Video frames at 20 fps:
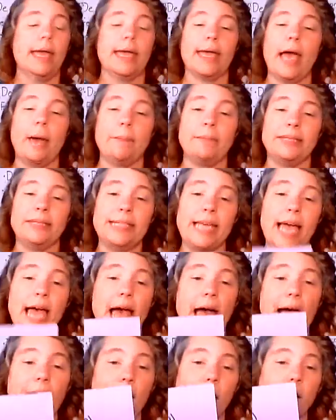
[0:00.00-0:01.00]

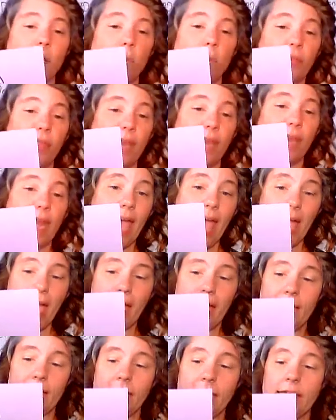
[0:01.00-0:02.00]
Capital with an
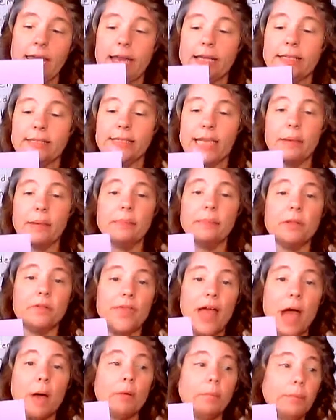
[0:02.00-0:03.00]
A, an example of
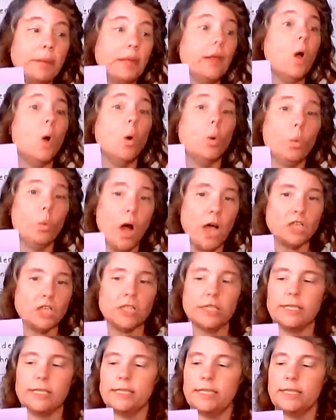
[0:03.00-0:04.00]
that would be
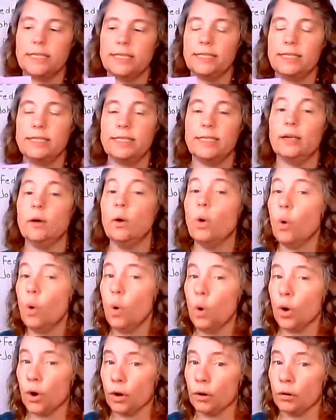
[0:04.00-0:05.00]
Washington, D.C.,
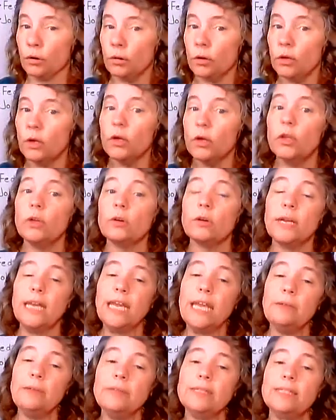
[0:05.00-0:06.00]
or you could
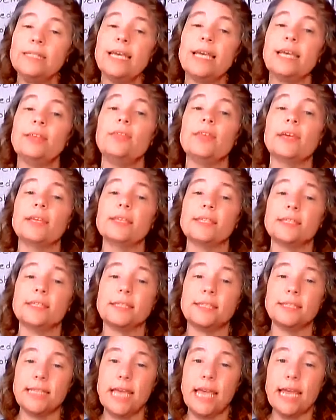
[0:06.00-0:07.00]
even say the
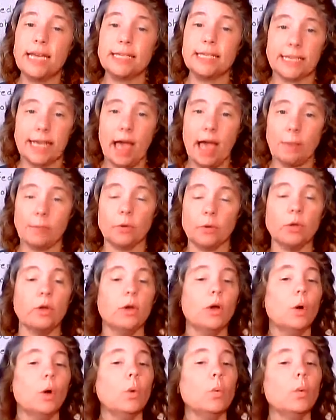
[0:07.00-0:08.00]
state capital.
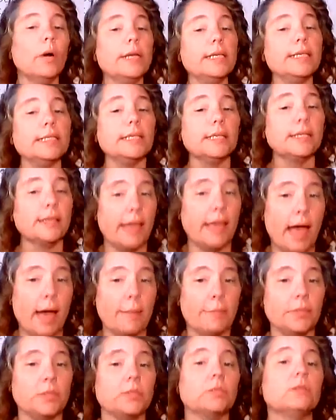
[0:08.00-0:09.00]
What is the
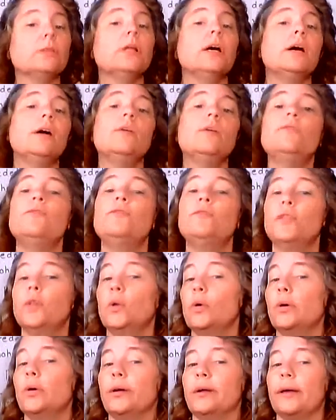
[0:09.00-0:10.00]
capital of
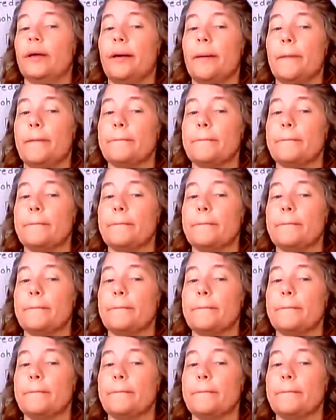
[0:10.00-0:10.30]
Florida?